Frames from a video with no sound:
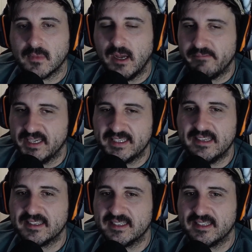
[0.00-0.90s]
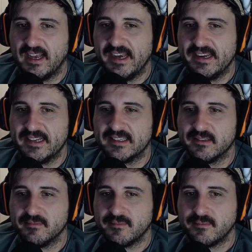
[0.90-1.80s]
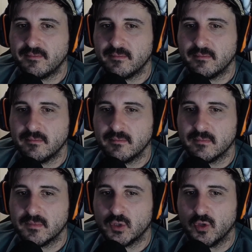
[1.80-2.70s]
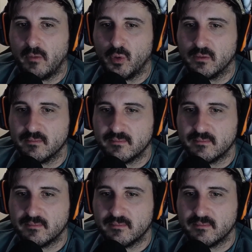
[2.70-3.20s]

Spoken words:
I'm guessing this is the 80s. Trouble.